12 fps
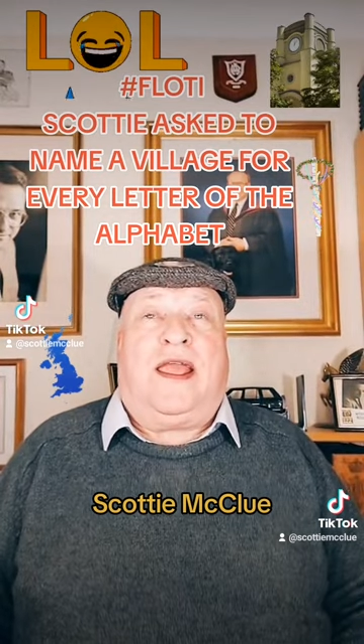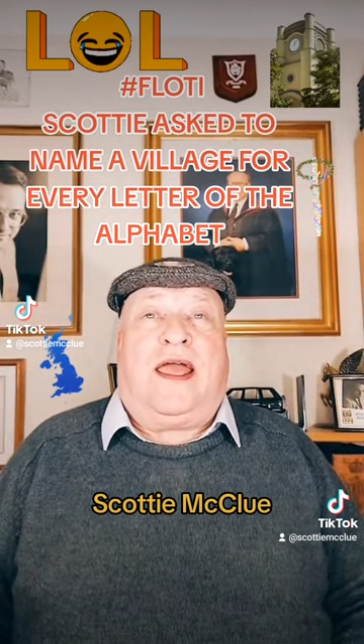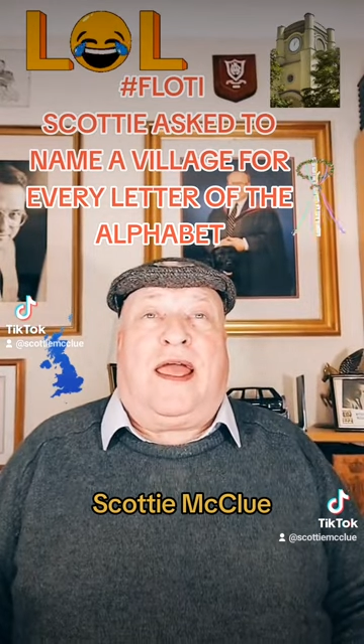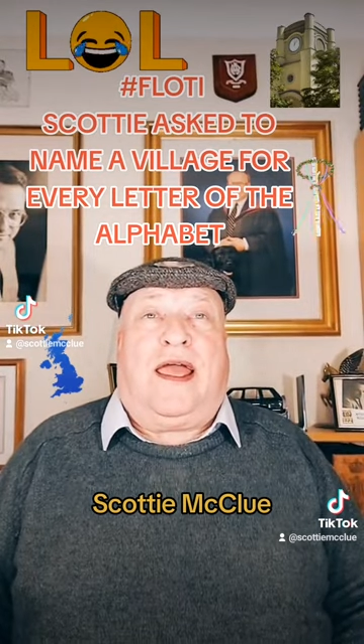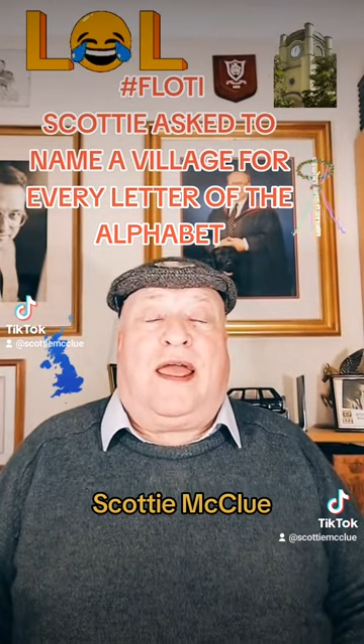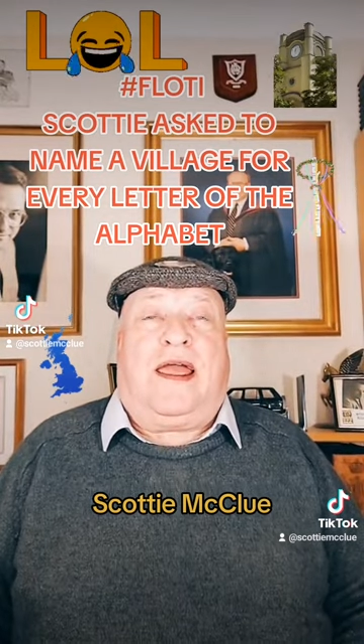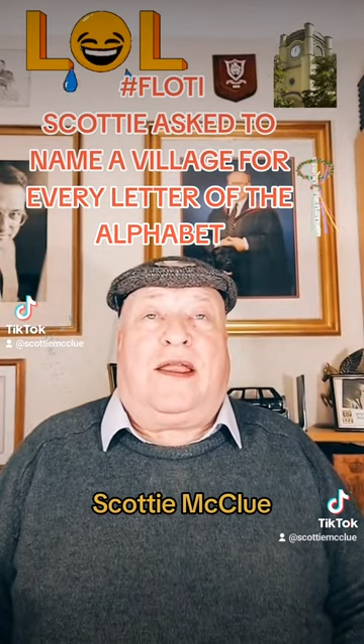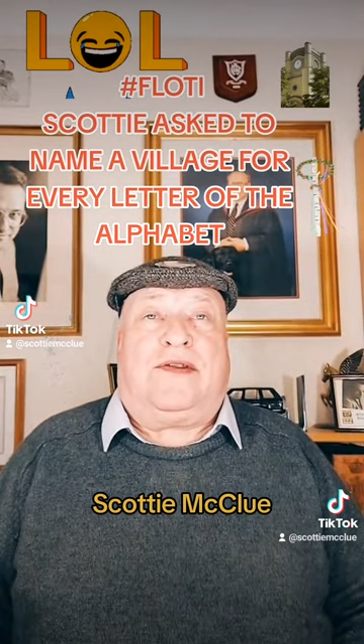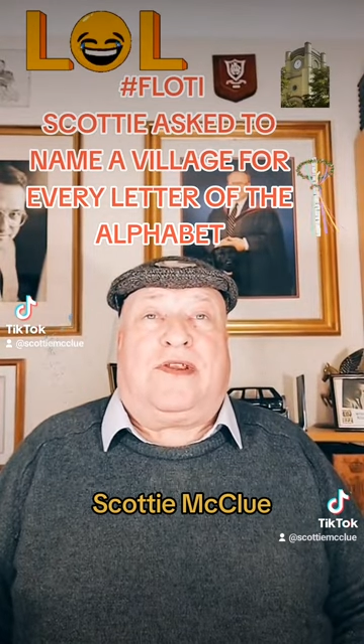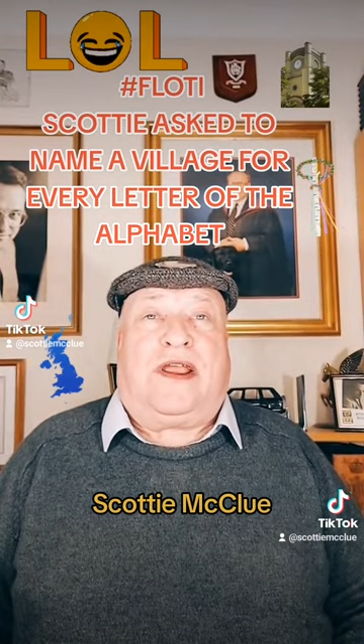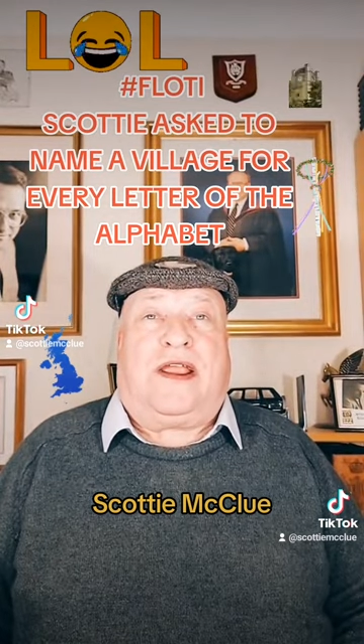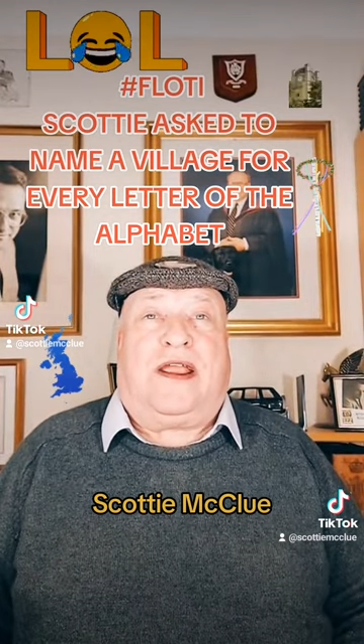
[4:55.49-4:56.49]

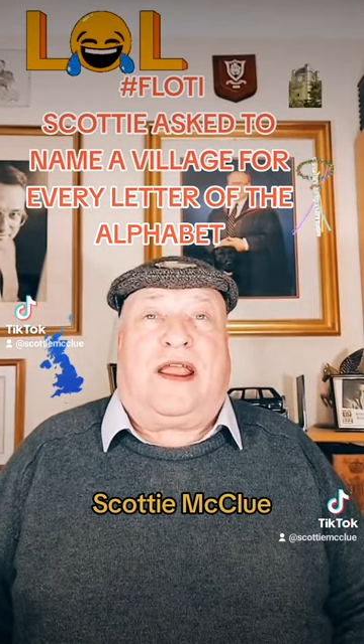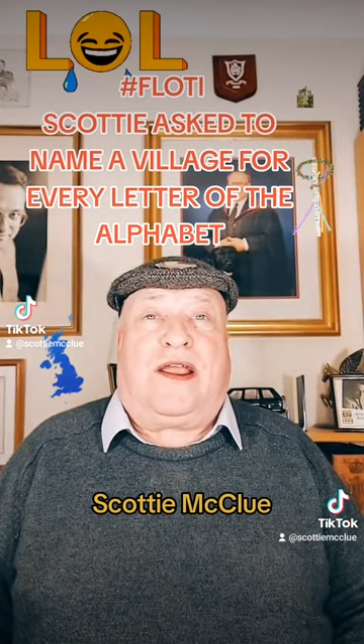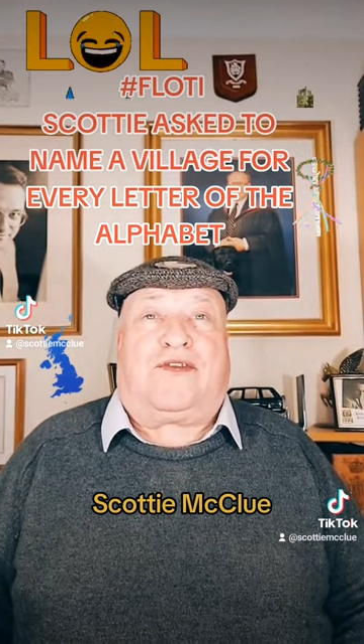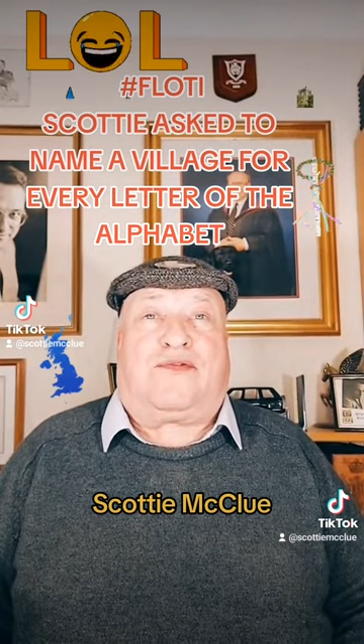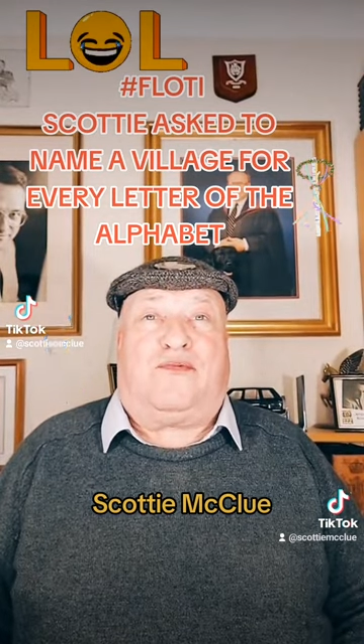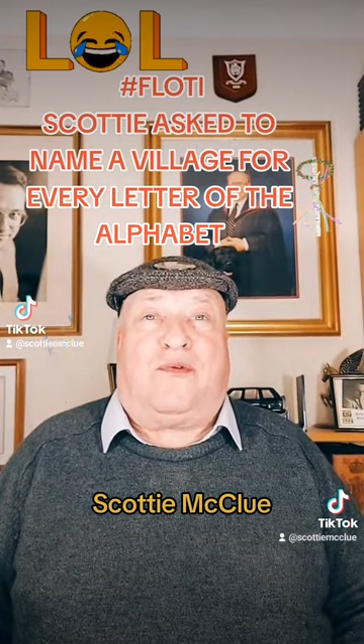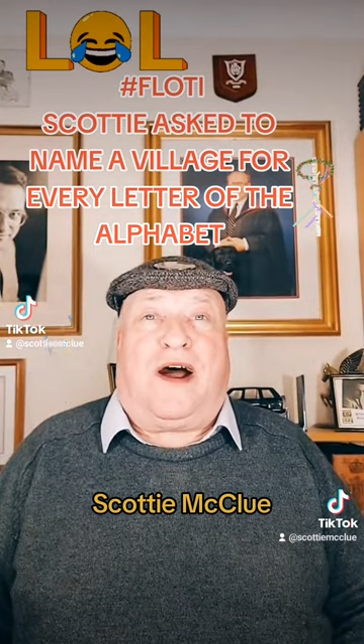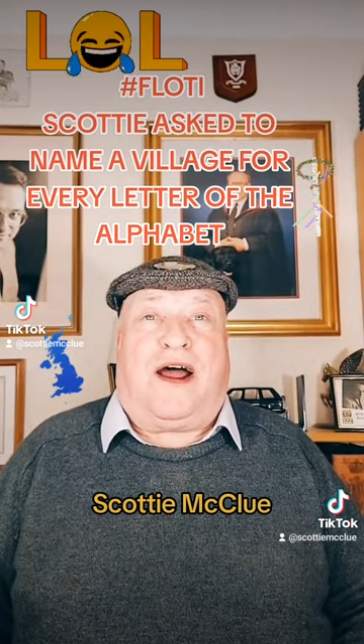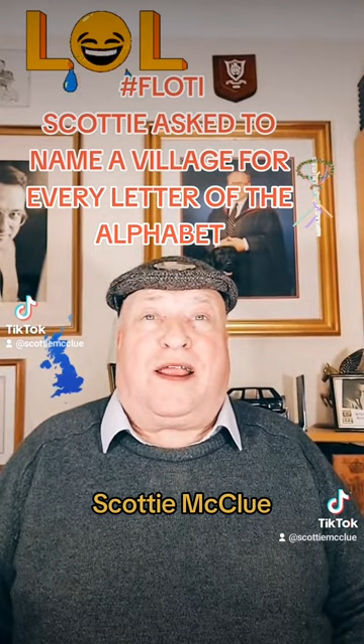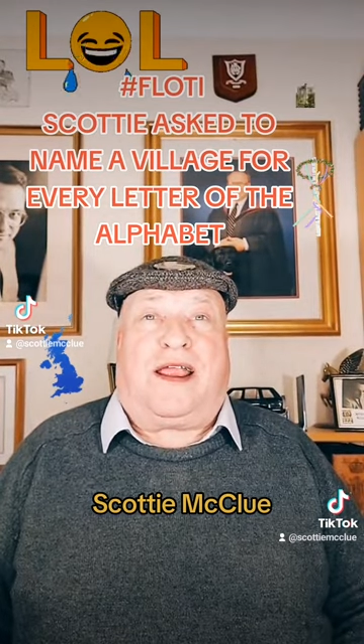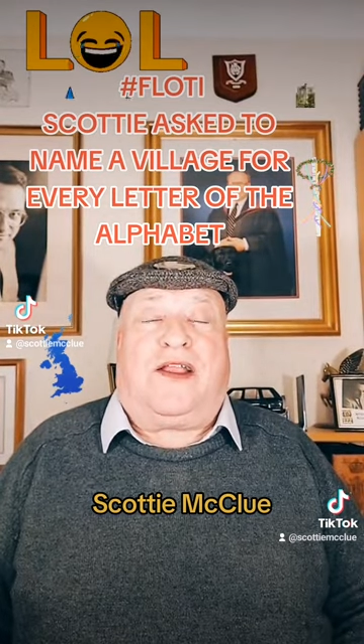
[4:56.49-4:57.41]
and uh, X, Y,